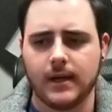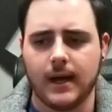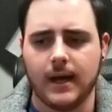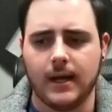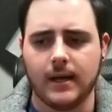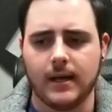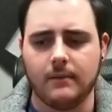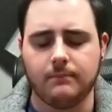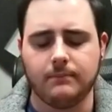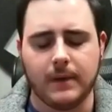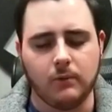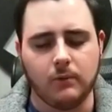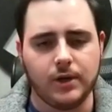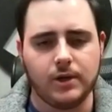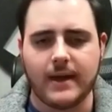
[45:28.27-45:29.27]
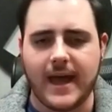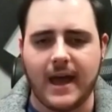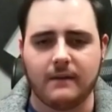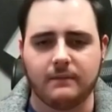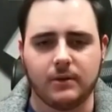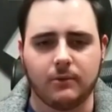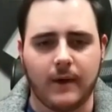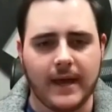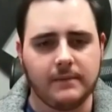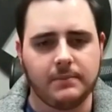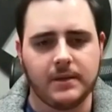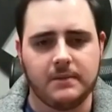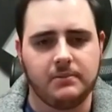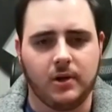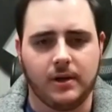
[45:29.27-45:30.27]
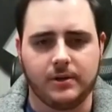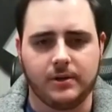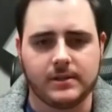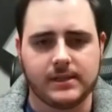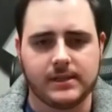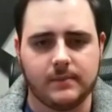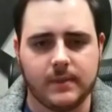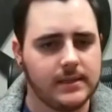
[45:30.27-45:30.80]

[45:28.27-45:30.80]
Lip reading: But when you have the right people on your team,